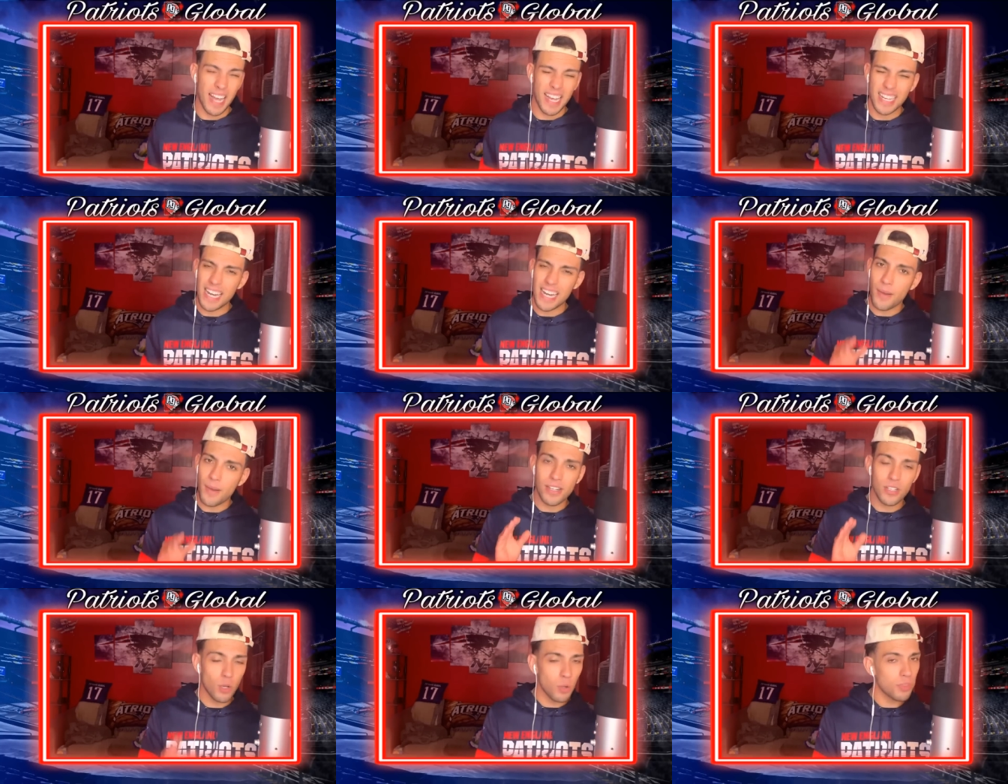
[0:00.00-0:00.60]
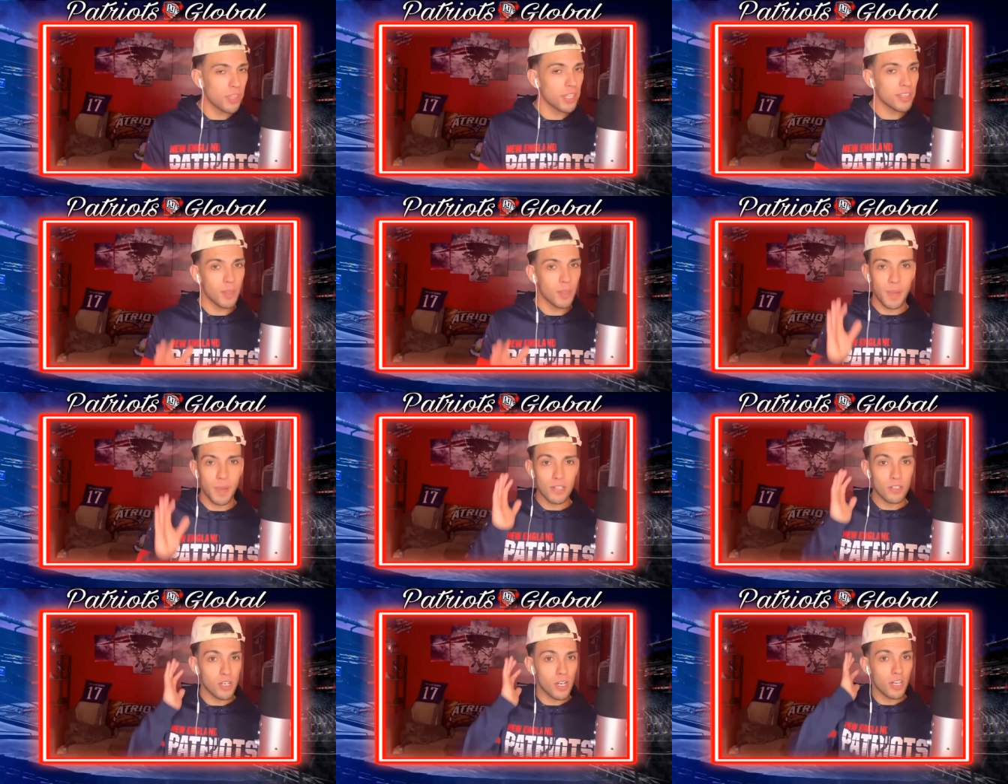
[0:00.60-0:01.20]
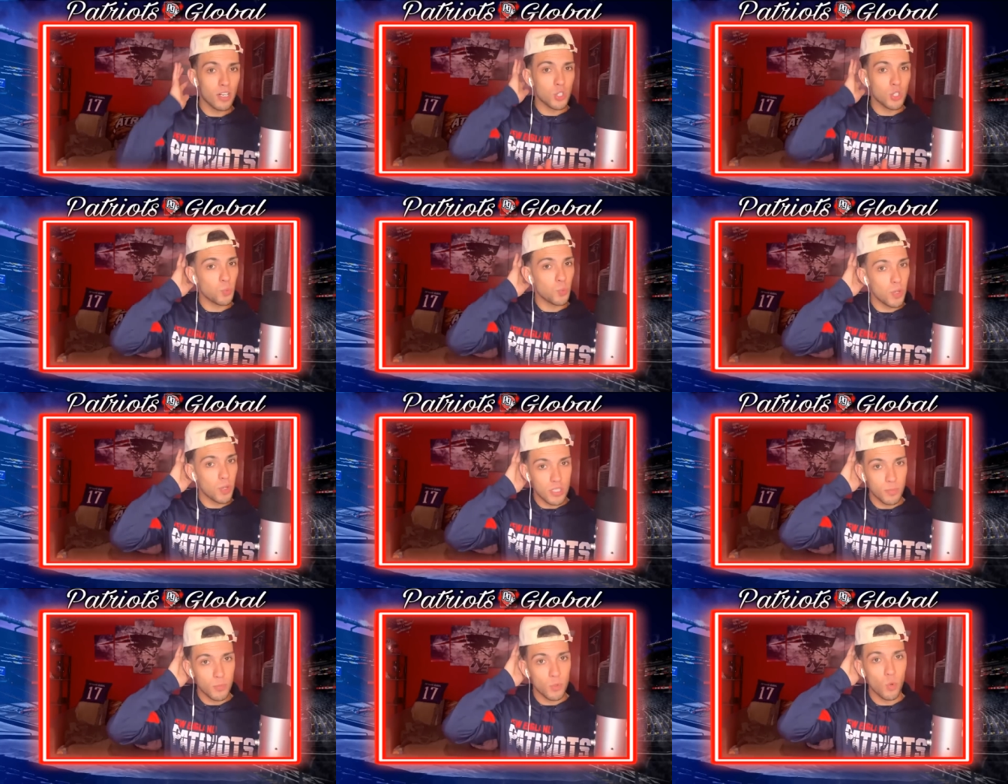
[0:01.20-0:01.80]
And now I don't think the Patriots are going to
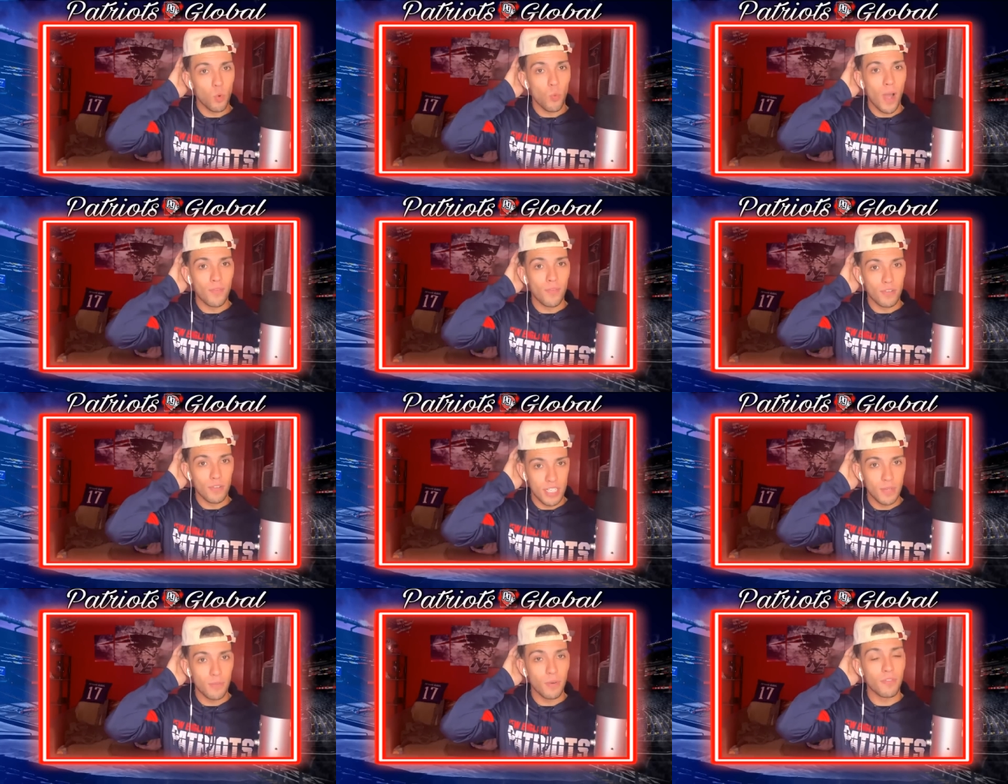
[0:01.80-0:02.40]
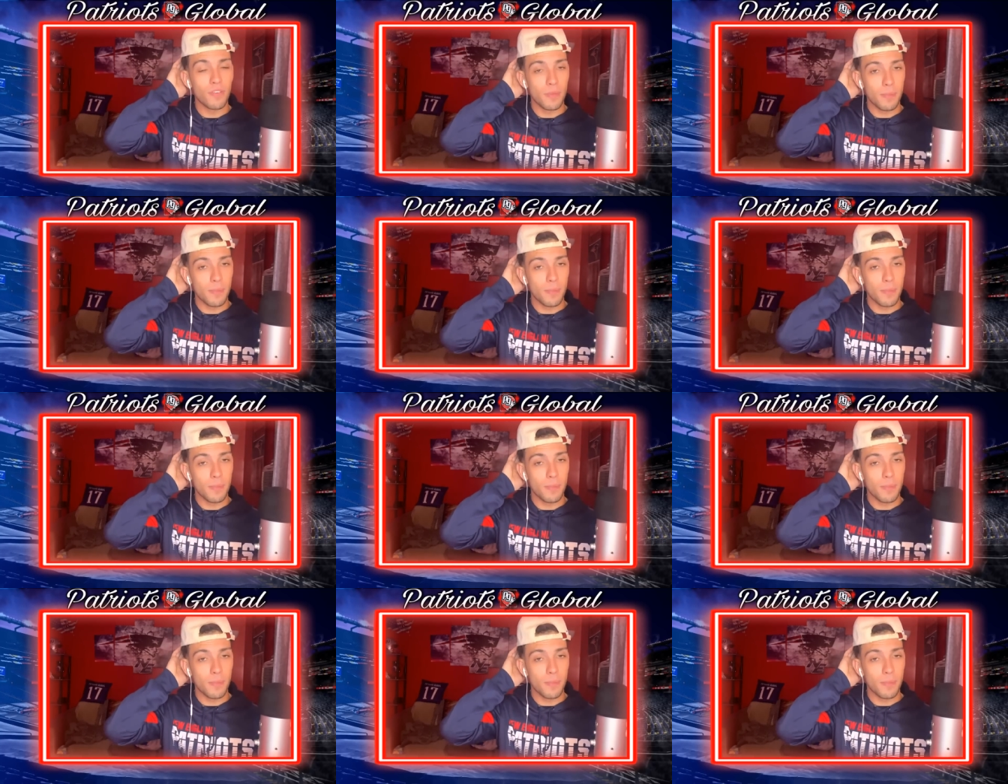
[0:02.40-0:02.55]
switch him to a wide receiver if he